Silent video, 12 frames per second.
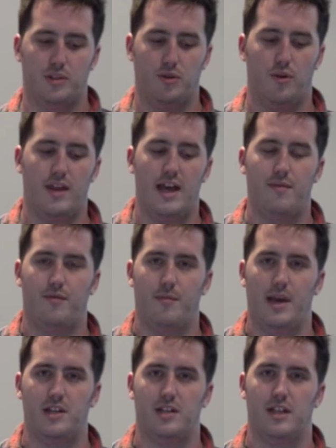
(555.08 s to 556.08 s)
or store that
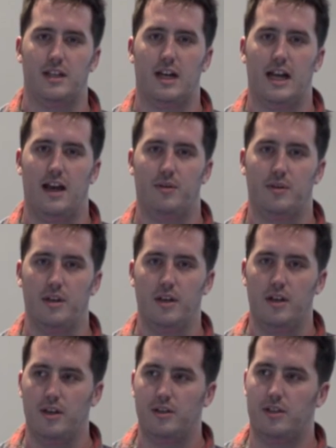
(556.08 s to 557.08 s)
information in the cloud,
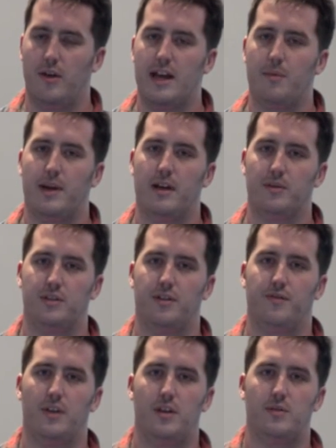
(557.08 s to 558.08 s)
so anyone else
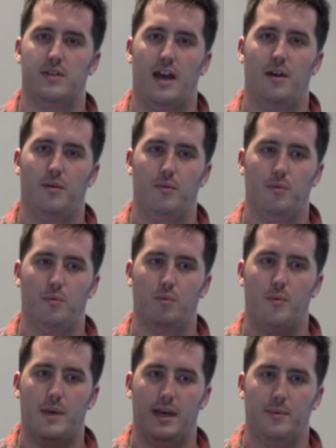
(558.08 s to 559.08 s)
that views that
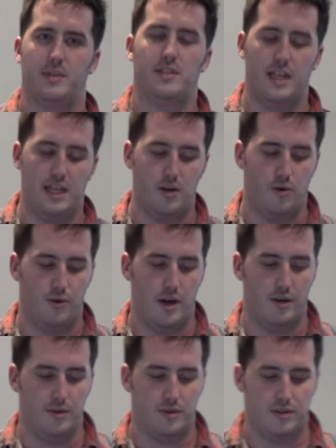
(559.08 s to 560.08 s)
will be able to see your
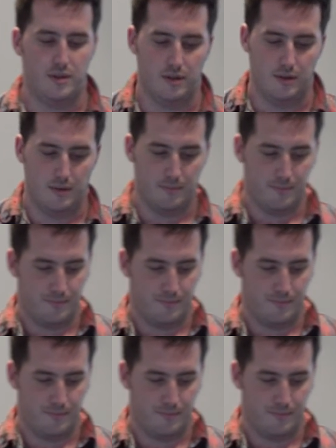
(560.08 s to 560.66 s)
notes.